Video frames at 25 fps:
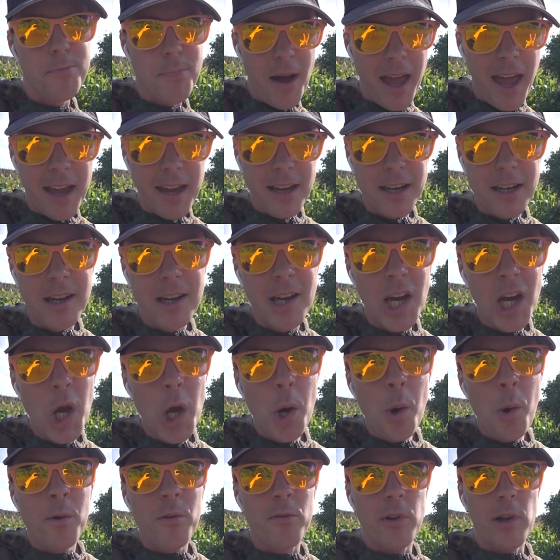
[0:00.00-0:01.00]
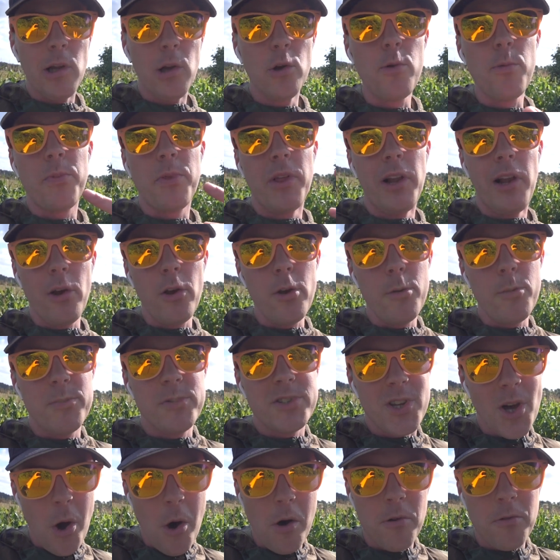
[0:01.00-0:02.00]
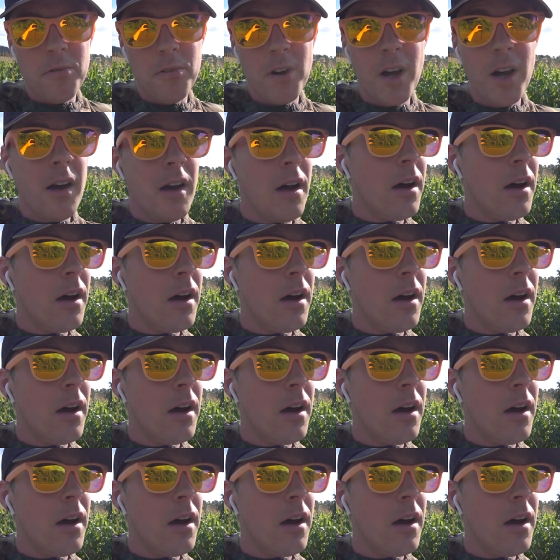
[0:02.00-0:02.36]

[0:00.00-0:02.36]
pain with loop the loops of,